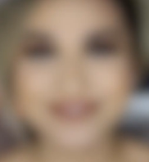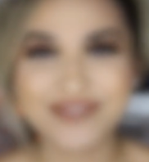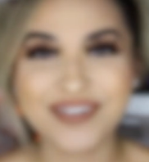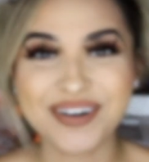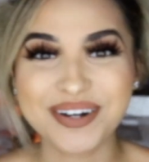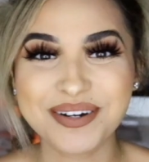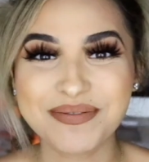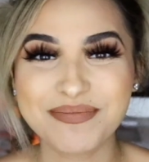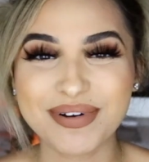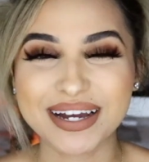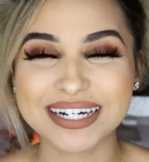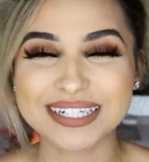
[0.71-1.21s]

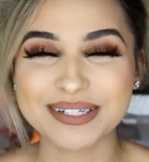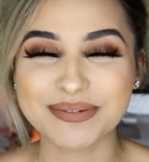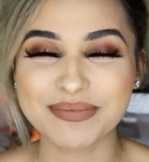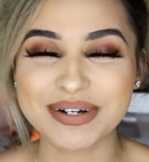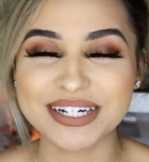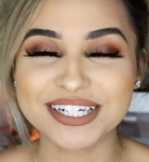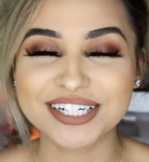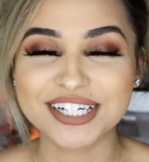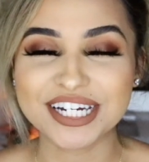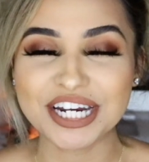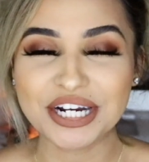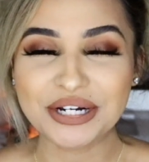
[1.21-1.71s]
welcome back to my
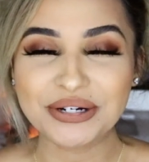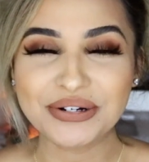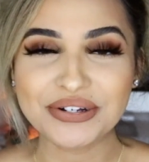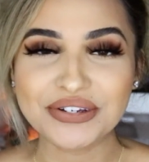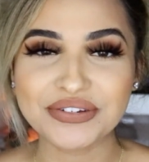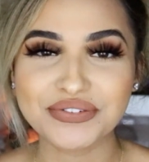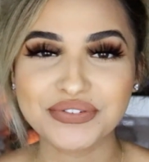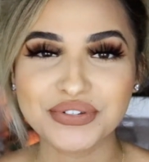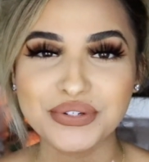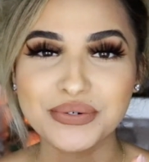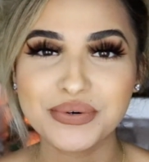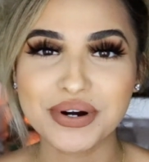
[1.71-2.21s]
channel.
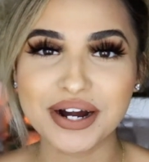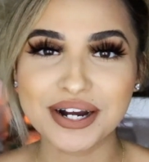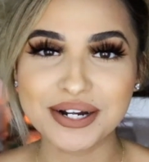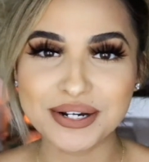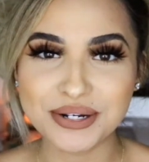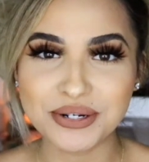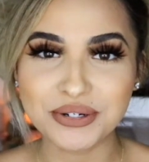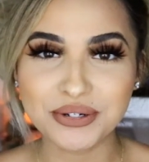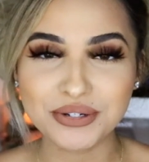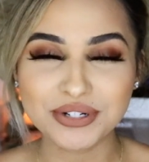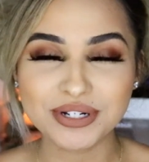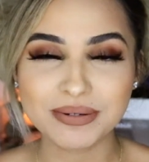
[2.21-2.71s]
If you are
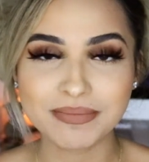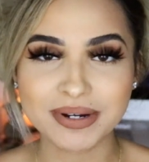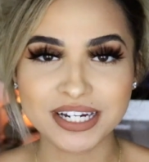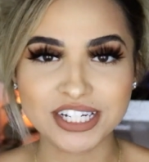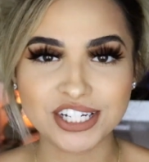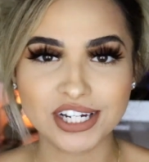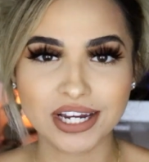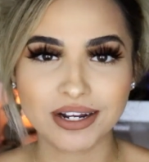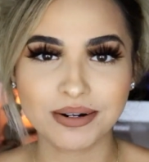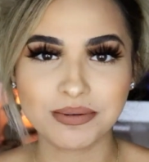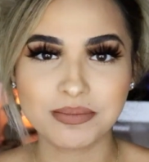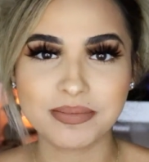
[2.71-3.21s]
new to my
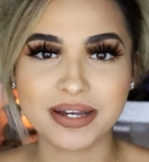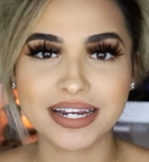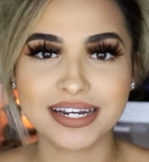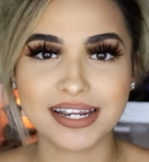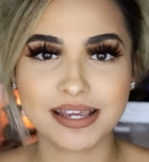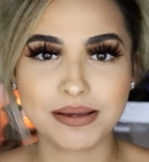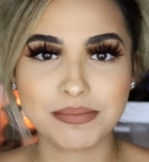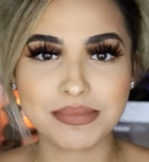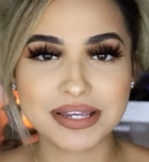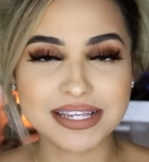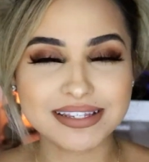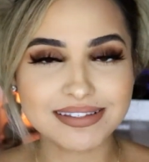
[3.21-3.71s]
channel, my
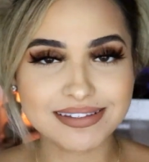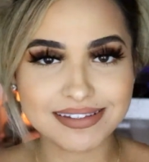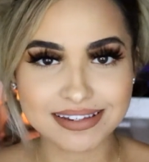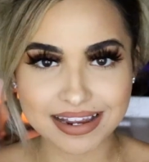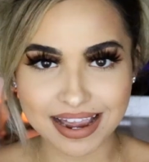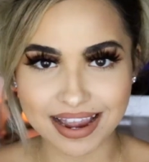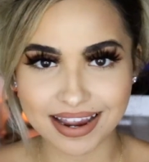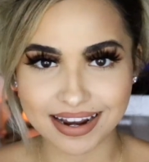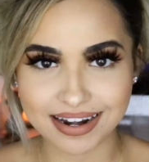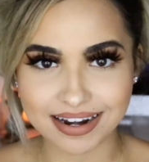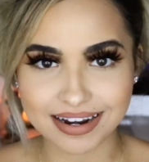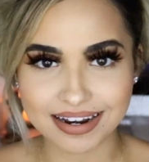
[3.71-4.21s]
name is
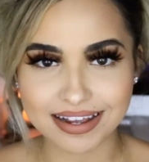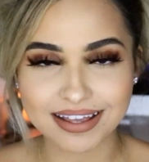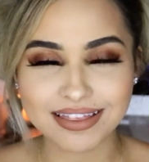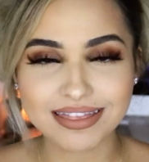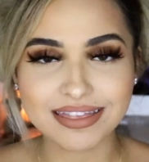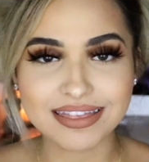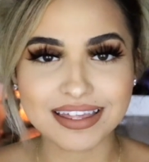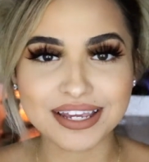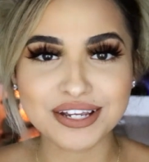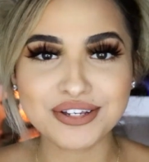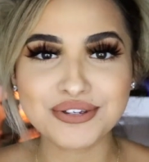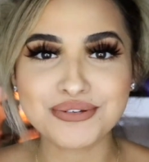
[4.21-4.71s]
Diana.
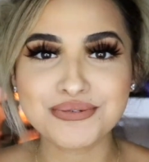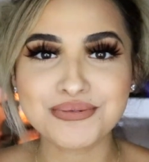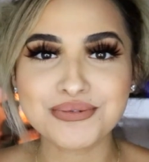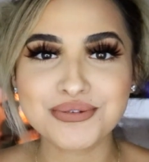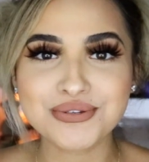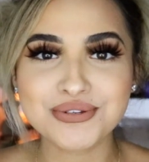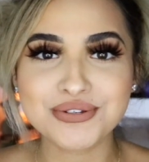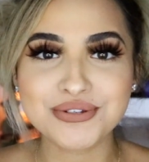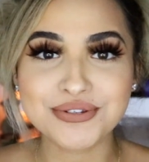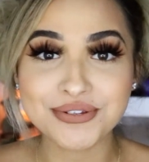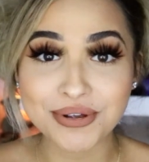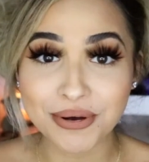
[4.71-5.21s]
Thank you
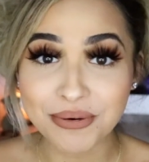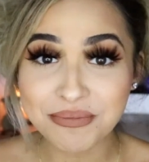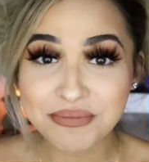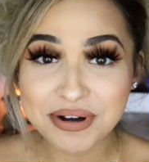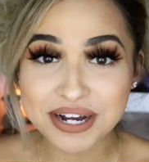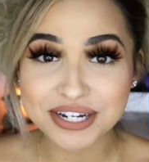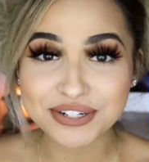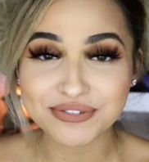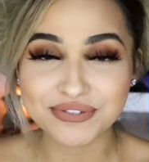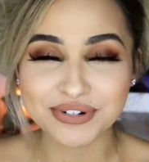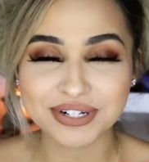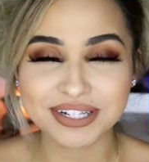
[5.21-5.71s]
so
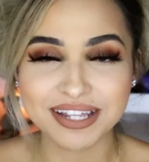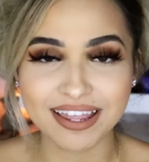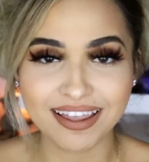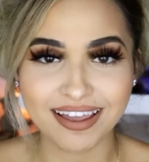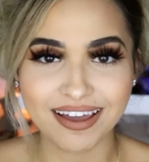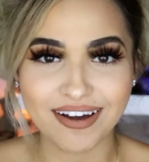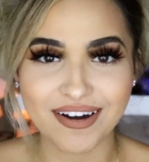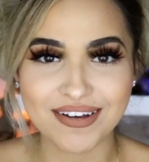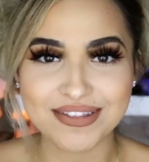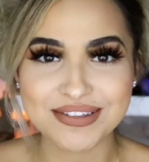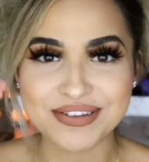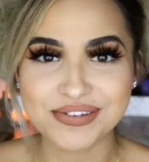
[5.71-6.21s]
much for
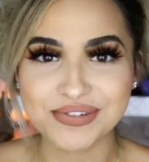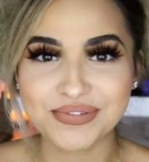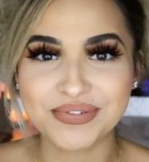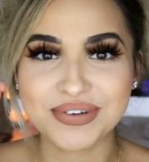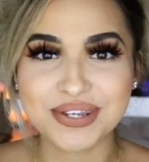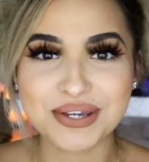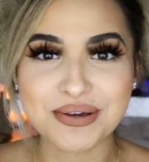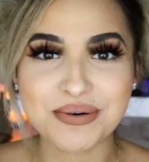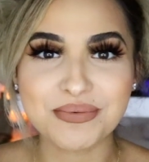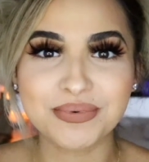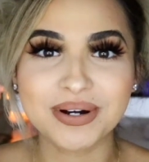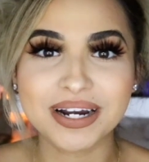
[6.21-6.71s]
clicking on this
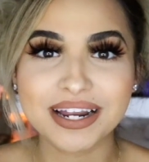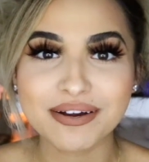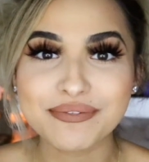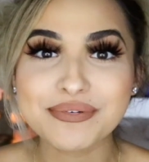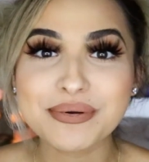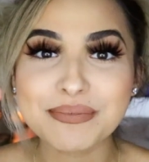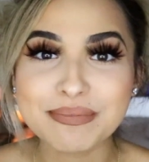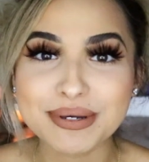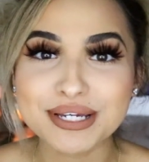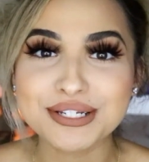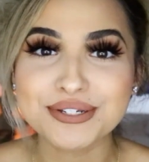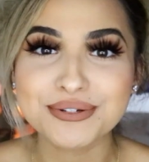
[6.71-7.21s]
video,
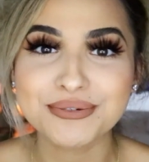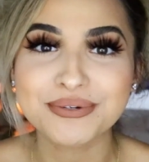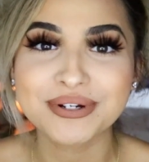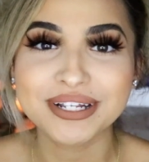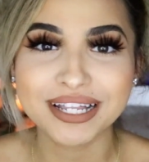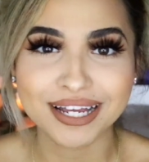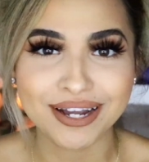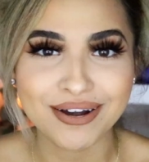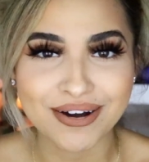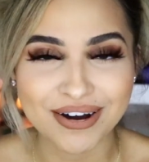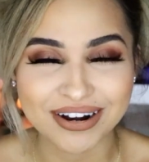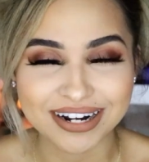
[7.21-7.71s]
whatever made you
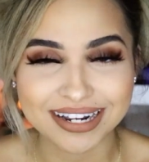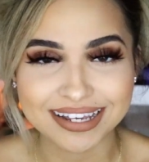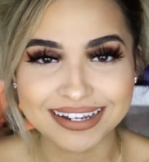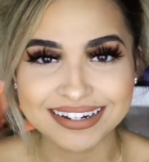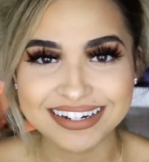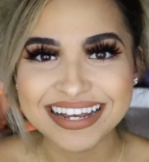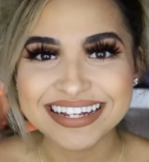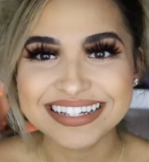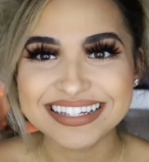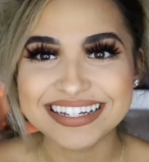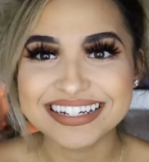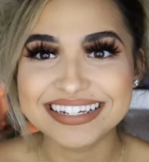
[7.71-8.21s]
click on
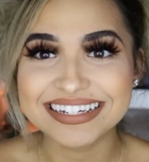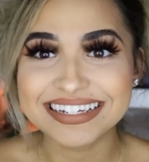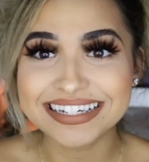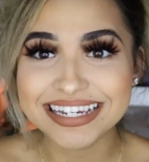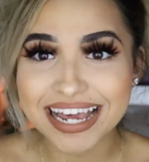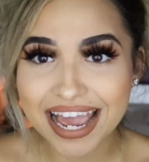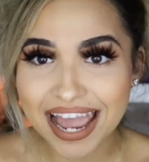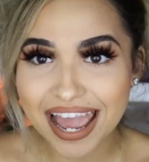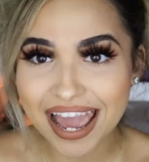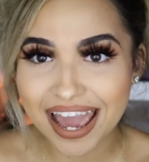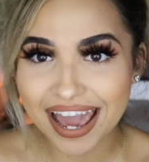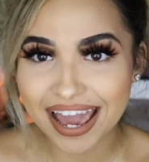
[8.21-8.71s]
it.
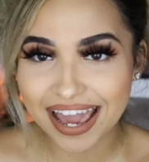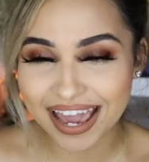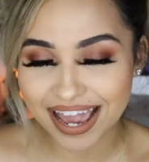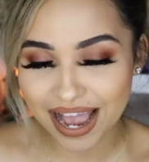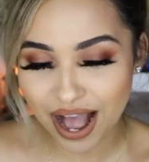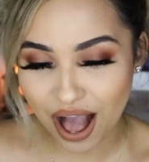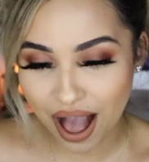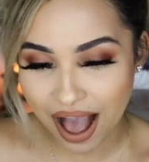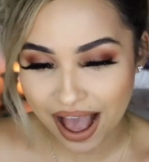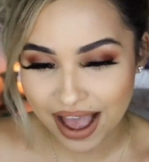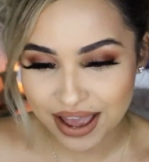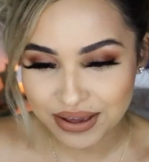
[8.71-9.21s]
Today
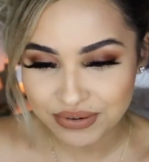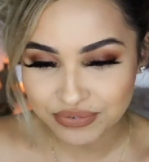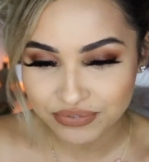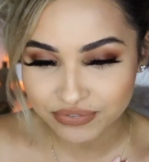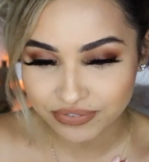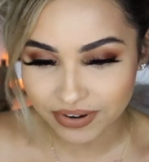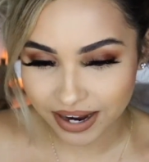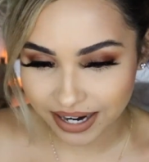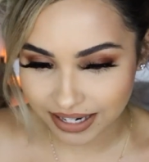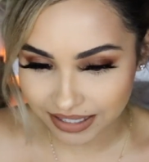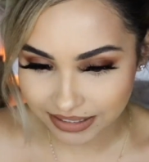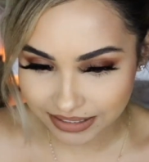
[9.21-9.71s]
I
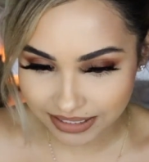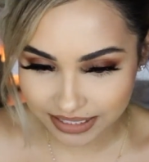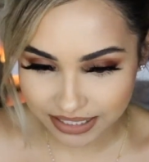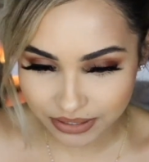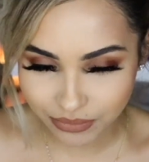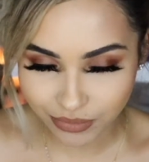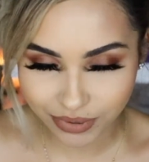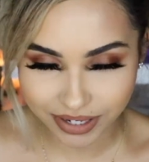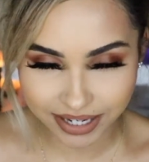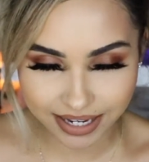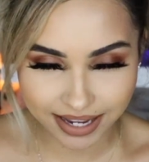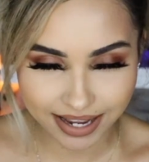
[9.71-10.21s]
finally
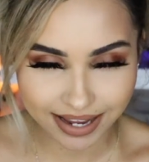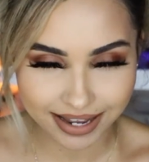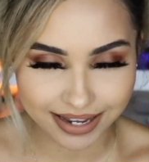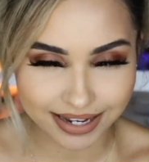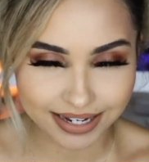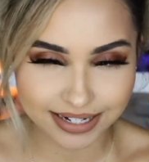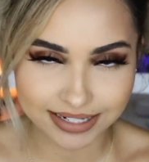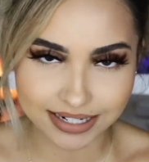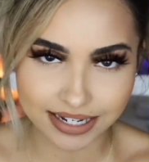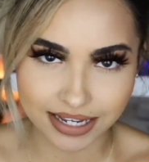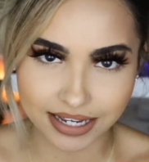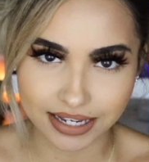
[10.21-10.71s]
went
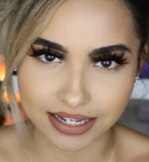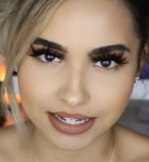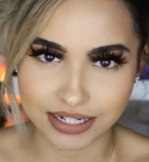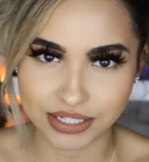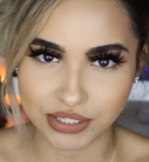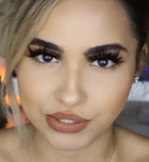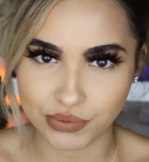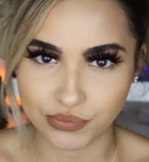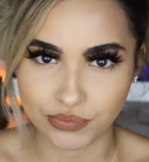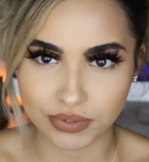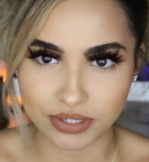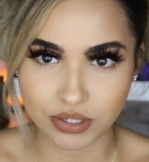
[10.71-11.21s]
ahead
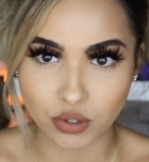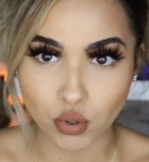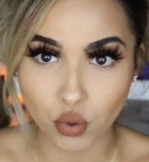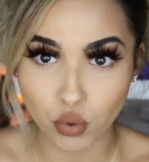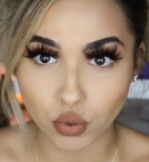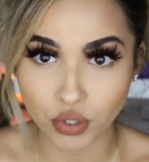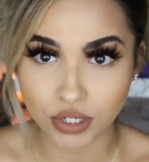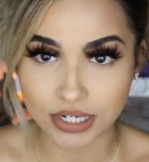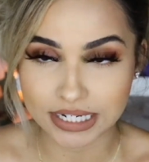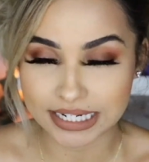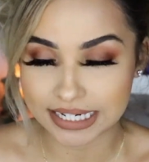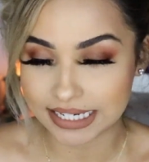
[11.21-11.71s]
and
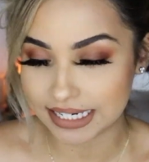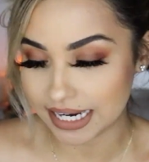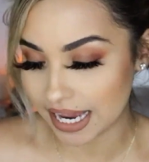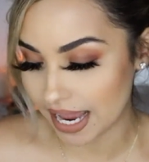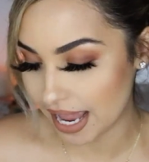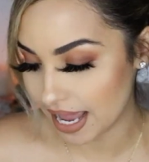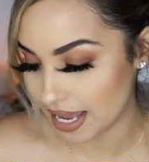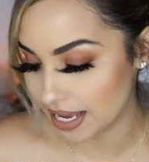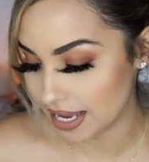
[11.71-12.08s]
recorded